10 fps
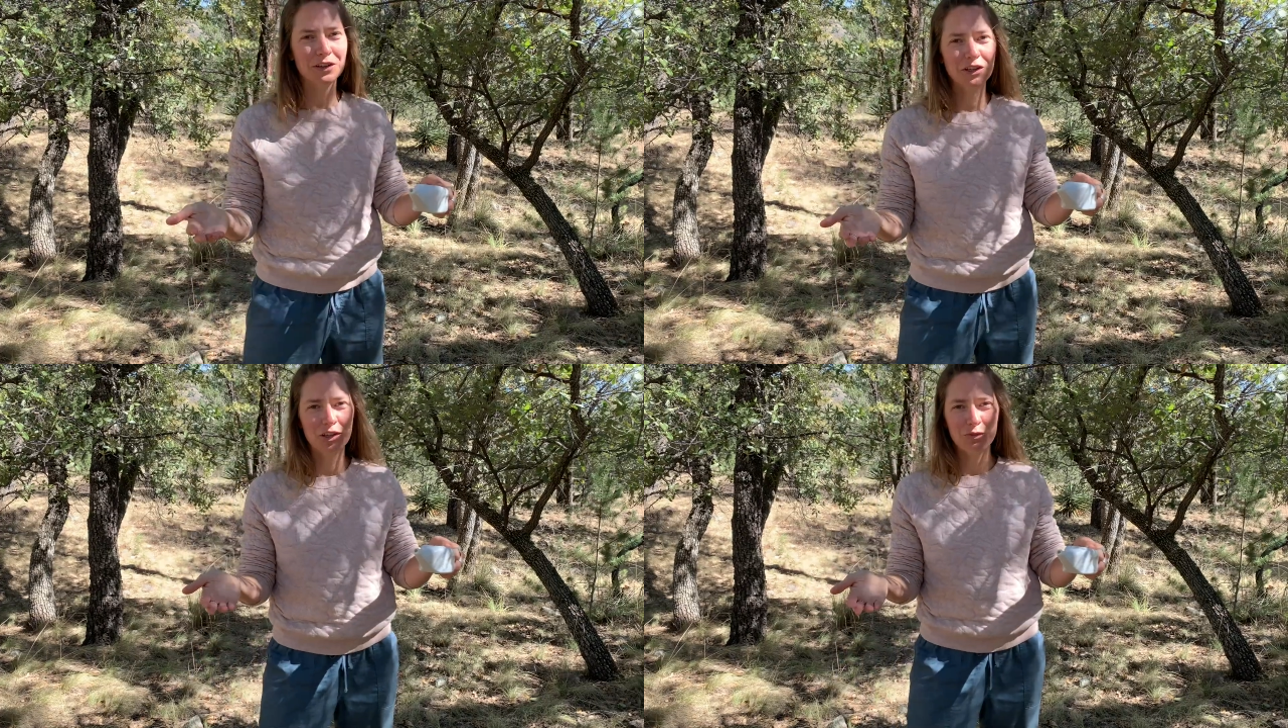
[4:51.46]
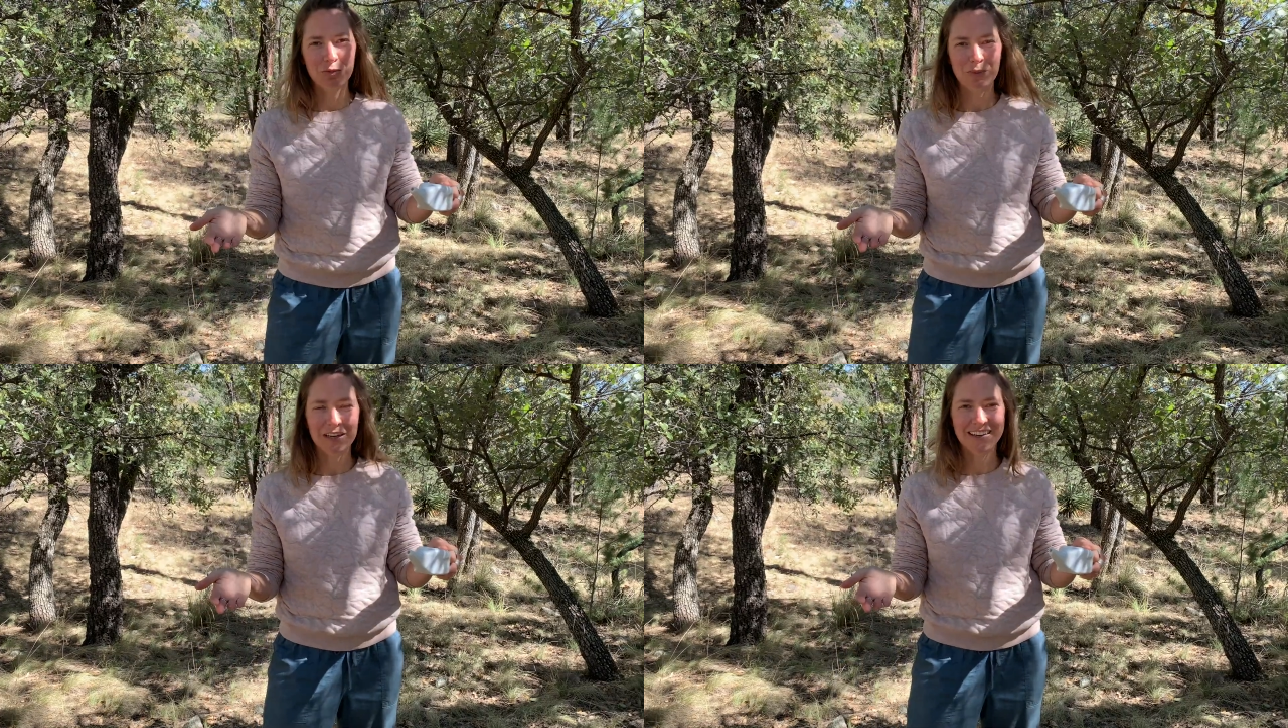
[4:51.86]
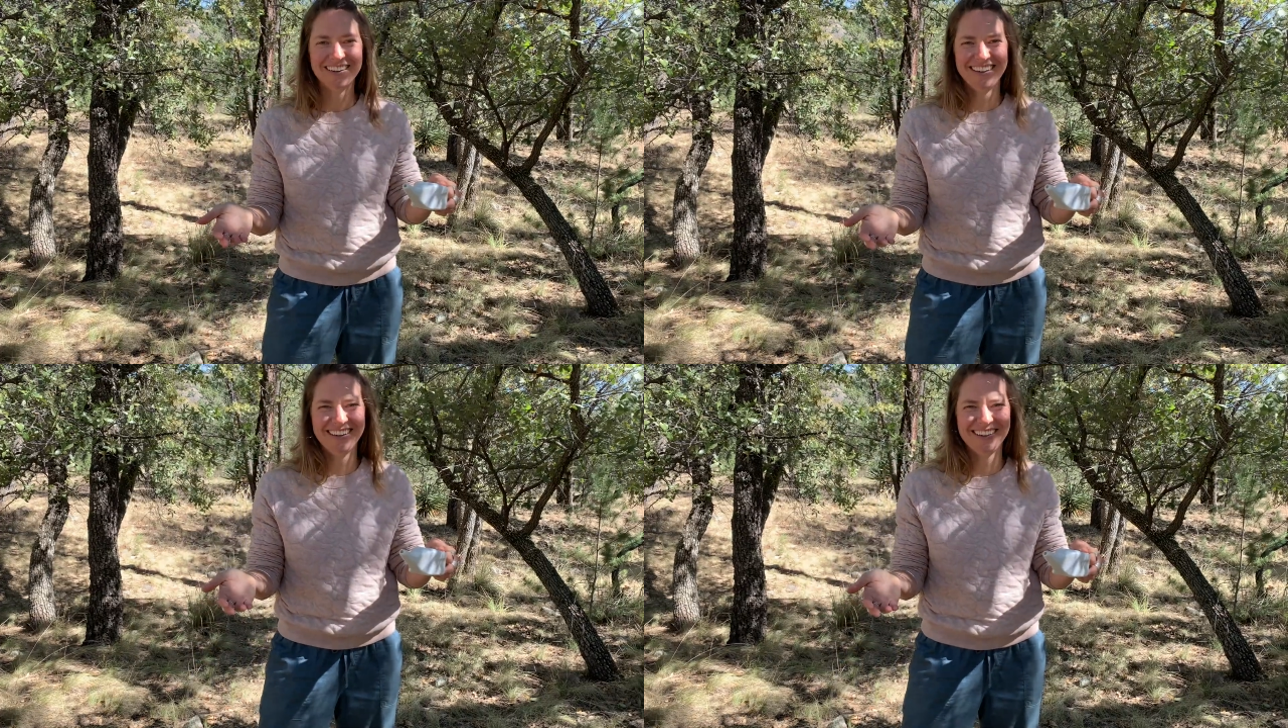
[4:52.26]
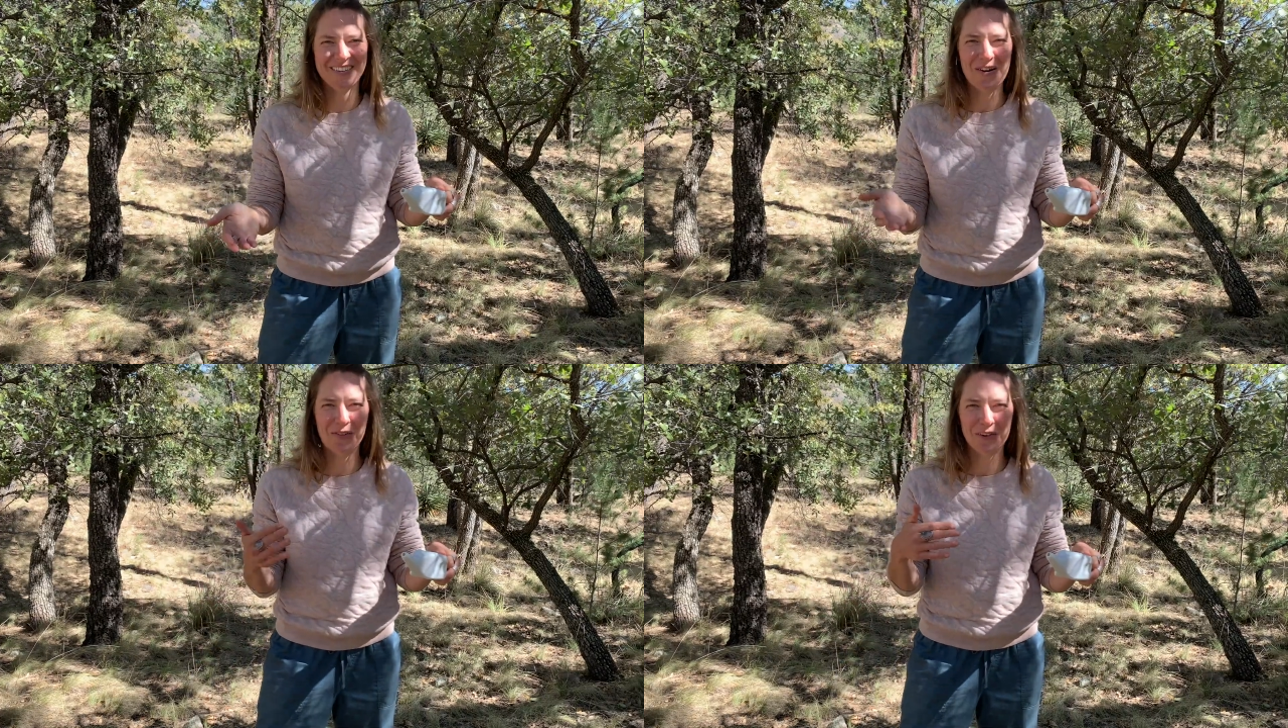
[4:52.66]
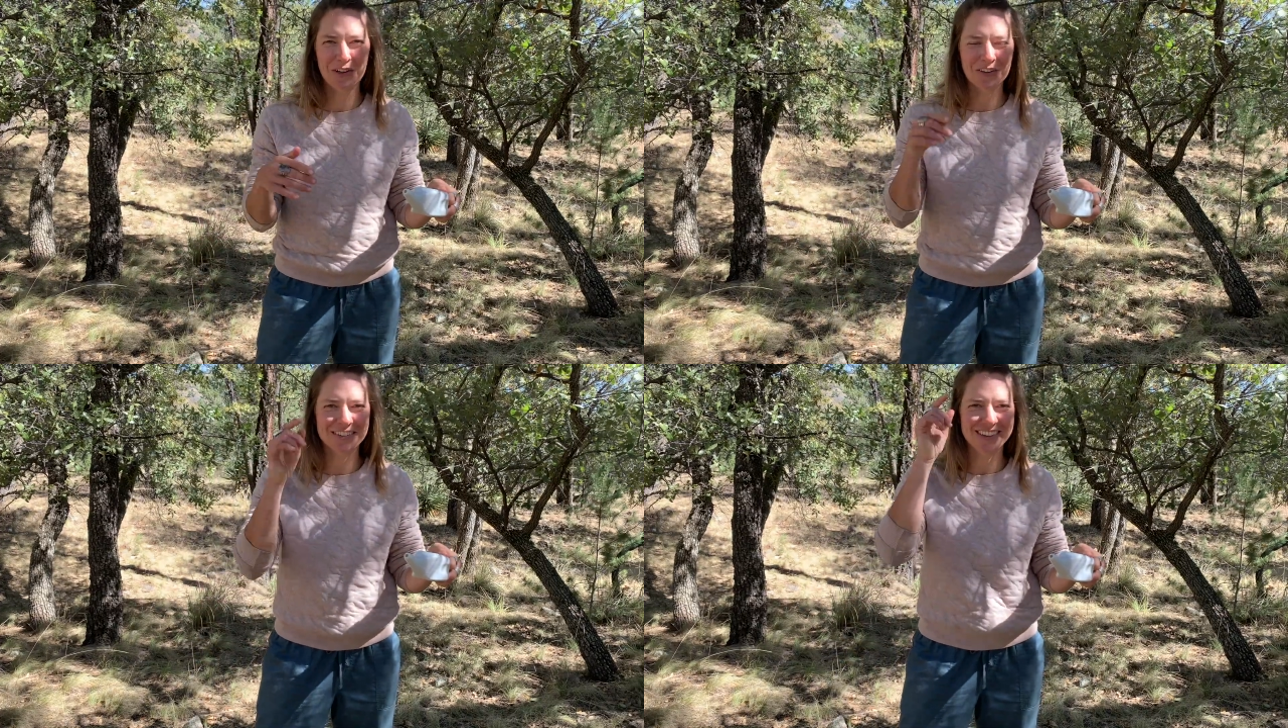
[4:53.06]
you would be over
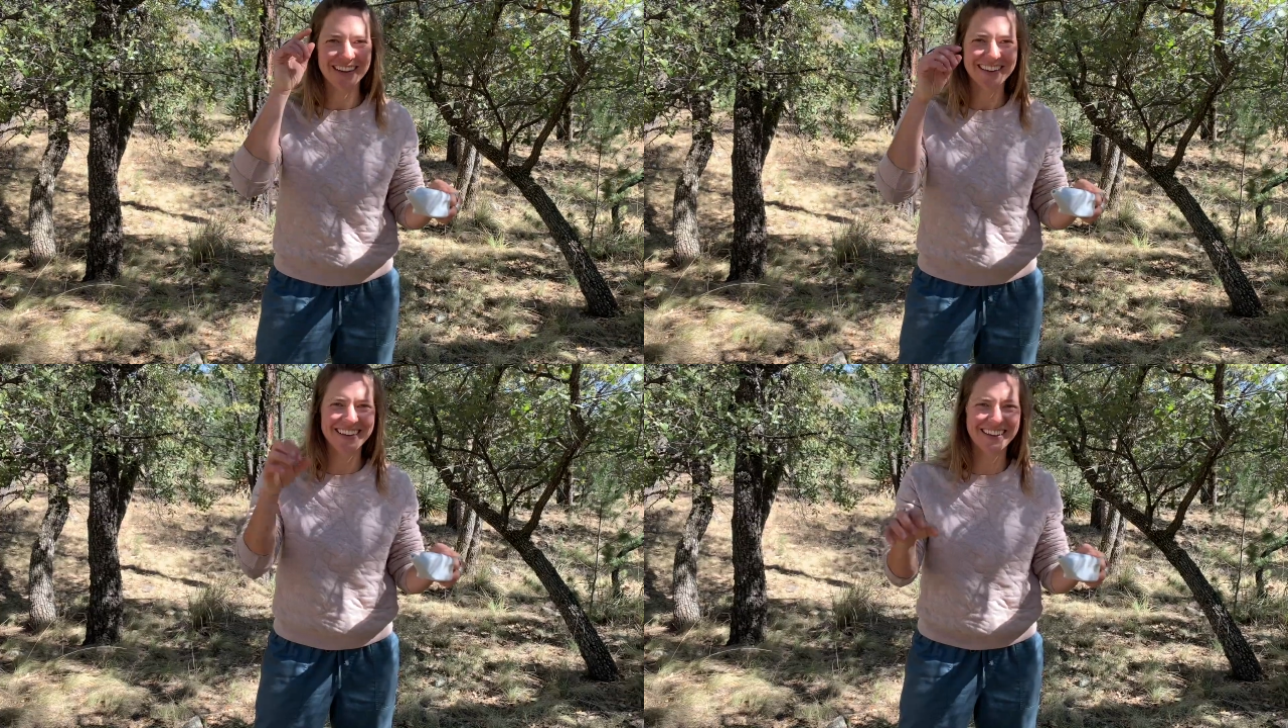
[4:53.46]
your sink